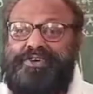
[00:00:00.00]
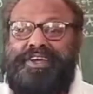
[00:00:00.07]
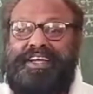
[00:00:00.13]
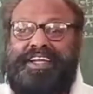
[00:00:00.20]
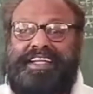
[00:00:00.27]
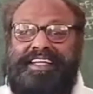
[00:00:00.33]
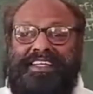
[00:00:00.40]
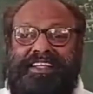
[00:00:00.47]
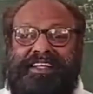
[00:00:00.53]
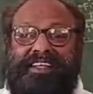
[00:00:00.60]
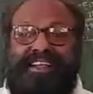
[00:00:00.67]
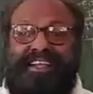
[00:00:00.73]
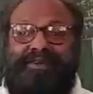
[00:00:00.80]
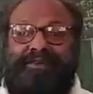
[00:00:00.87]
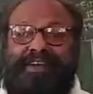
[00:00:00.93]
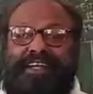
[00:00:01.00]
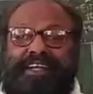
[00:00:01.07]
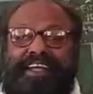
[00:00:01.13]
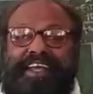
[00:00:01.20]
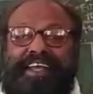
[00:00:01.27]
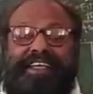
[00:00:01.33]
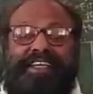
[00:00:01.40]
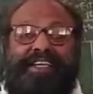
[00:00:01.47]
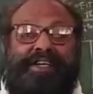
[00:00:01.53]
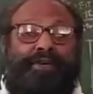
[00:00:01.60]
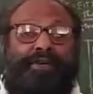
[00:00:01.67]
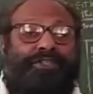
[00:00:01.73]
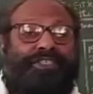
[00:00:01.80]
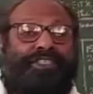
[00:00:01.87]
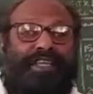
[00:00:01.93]
it will take
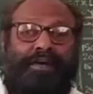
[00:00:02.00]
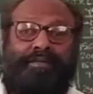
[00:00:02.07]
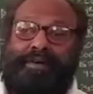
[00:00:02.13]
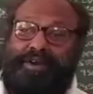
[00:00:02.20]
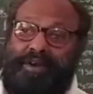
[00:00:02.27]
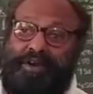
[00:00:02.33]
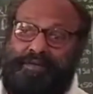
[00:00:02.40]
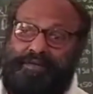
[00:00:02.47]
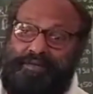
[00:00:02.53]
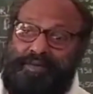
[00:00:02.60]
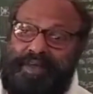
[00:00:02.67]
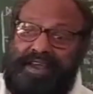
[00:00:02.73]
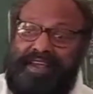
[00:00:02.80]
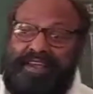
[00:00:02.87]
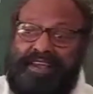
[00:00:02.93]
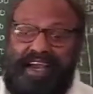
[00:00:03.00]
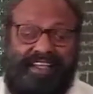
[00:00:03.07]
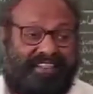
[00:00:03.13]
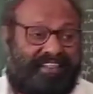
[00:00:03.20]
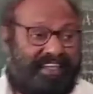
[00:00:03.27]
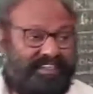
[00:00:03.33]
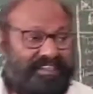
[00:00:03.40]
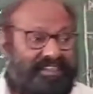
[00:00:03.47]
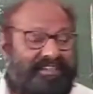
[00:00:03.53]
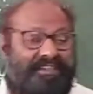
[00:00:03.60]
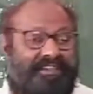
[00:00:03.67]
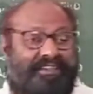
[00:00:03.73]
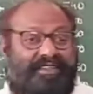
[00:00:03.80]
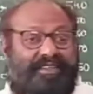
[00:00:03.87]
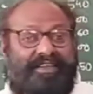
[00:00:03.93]
huge number of classes
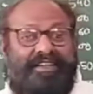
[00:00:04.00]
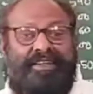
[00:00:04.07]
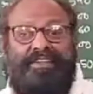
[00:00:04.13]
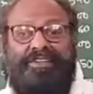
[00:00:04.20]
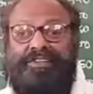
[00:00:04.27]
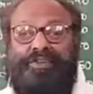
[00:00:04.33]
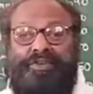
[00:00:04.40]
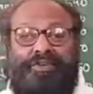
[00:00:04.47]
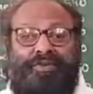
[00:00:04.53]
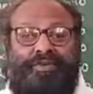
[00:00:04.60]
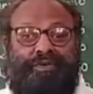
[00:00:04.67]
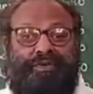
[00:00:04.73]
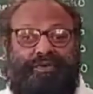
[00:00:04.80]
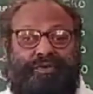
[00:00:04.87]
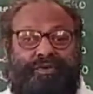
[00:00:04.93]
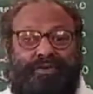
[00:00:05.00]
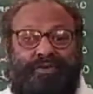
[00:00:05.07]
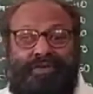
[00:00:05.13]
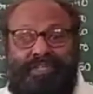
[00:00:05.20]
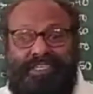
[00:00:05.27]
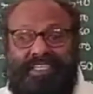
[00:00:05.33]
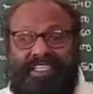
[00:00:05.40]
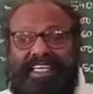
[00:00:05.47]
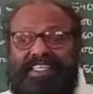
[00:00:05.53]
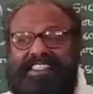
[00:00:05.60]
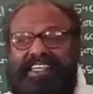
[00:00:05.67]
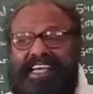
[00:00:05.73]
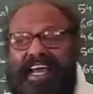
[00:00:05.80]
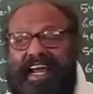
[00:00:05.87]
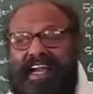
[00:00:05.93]
to
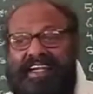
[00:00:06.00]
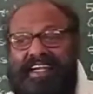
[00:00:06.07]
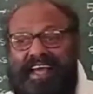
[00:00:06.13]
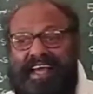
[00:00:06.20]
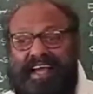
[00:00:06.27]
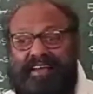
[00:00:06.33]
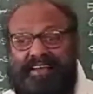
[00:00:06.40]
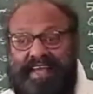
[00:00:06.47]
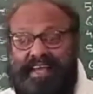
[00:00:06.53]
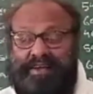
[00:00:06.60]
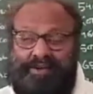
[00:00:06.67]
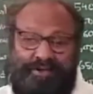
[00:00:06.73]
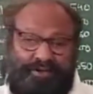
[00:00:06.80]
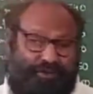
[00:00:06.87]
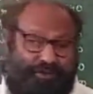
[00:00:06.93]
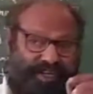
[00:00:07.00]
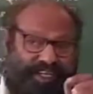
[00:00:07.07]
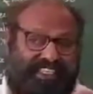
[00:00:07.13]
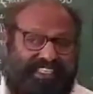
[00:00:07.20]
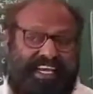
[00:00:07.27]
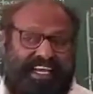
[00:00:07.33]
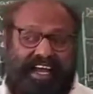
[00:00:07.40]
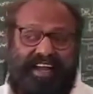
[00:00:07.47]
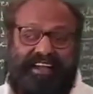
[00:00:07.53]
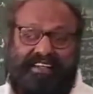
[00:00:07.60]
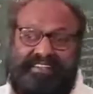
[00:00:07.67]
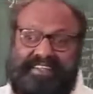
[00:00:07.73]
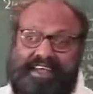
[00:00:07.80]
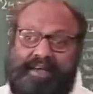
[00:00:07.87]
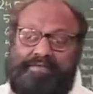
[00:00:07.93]
reach at
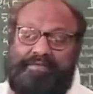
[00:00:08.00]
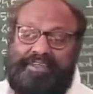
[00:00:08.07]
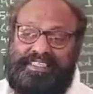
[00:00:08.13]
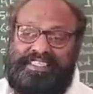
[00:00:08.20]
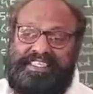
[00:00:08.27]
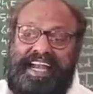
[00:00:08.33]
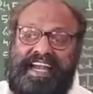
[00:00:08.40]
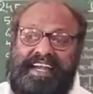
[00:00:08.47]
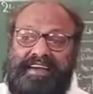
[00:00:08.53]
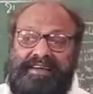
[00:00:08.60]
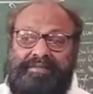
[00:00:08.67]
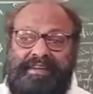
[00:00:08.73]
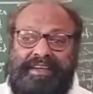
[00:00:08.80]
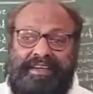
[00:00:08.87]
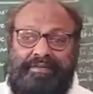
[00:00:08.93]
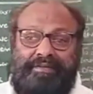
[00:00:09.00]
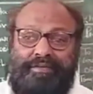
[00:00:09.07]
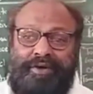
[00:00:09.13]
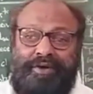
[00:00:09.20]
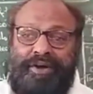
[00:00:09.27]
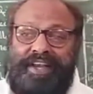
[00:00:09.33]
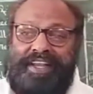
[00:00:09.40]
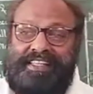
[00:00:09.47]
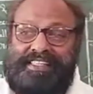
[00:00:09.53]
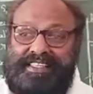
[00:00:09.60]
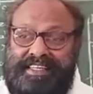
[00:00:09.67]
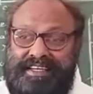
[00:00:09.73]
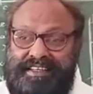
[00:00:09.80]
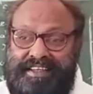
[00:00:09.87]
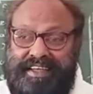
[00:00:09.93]
some standard, more or less
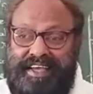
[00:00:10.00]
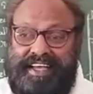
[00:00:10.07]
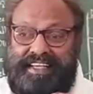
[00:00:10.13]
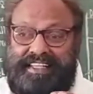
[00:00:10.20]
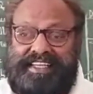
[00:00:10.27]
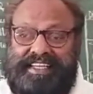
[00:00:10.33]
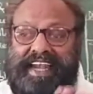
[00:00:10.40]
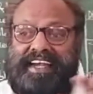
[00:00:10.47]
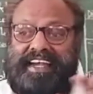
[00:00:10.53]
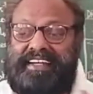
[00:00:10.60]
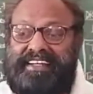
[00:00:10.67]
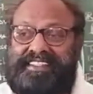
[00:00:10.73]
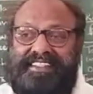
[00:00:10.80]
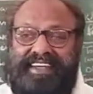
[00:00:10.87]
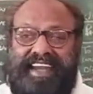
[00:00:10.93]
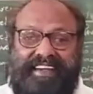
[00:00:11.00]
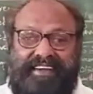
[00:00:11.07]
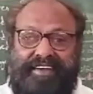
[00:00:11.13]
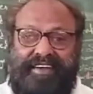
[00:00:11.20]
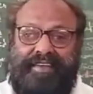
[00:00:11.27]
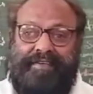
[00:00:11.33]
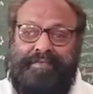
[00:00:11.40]
standard state.